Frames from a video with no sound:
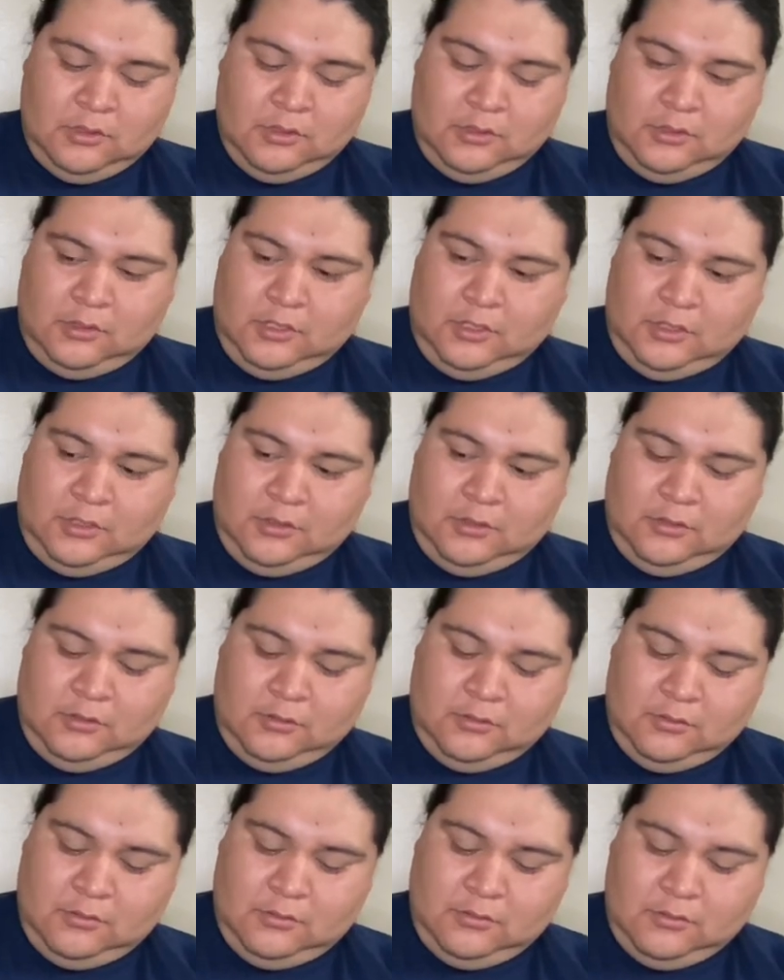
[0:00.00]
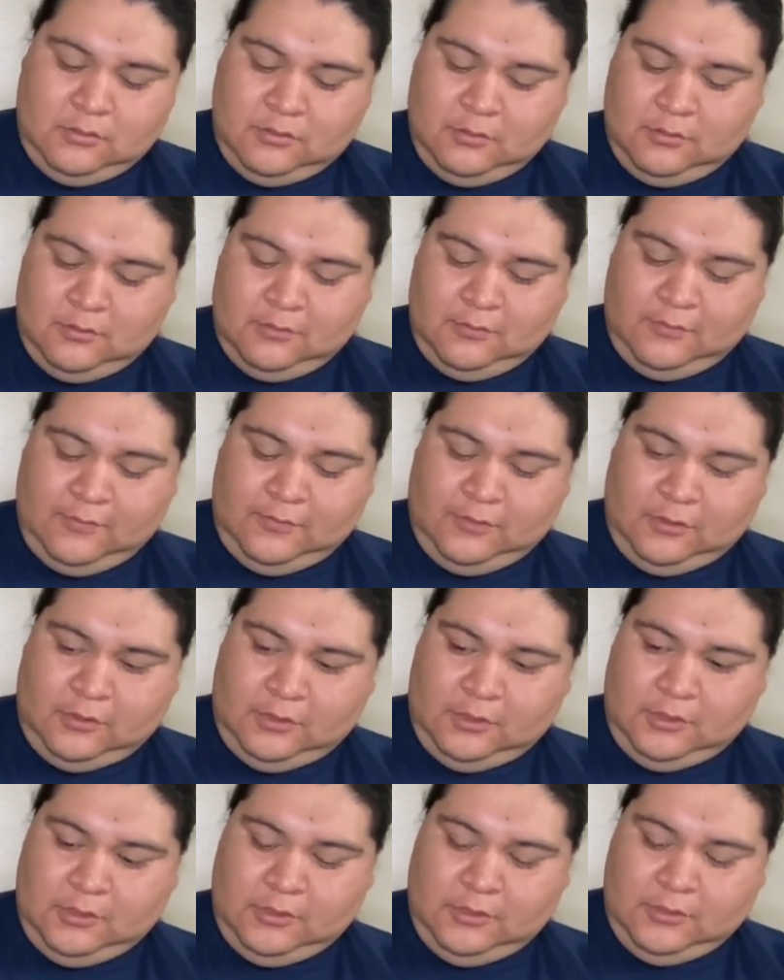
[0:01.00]
3, 4,
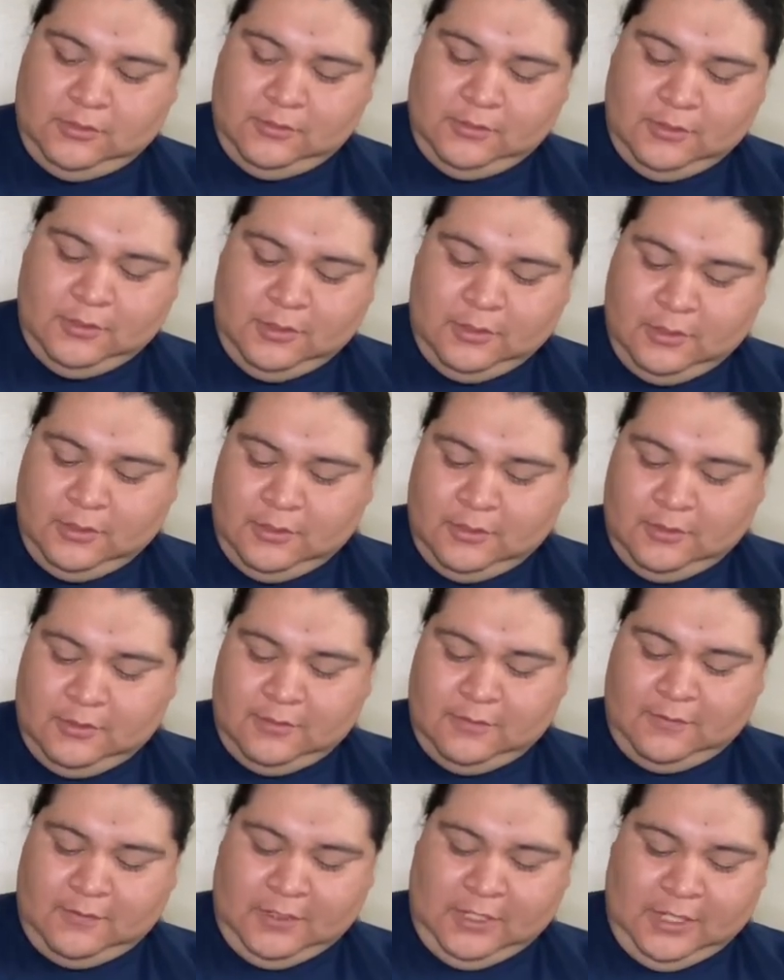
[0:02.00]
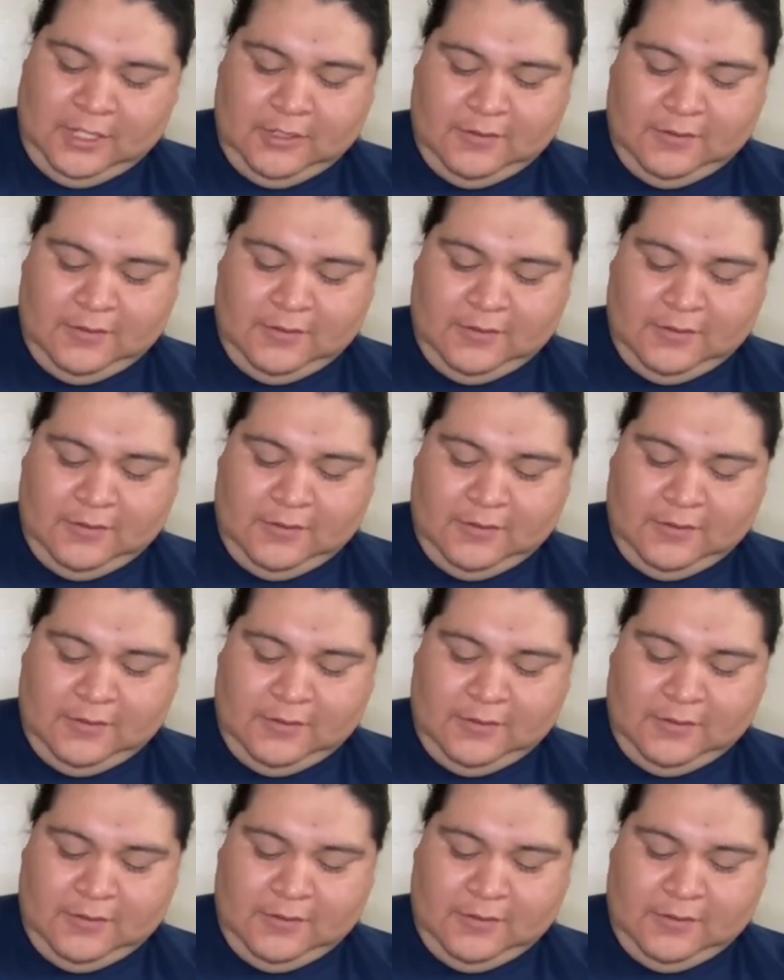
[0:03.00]
5.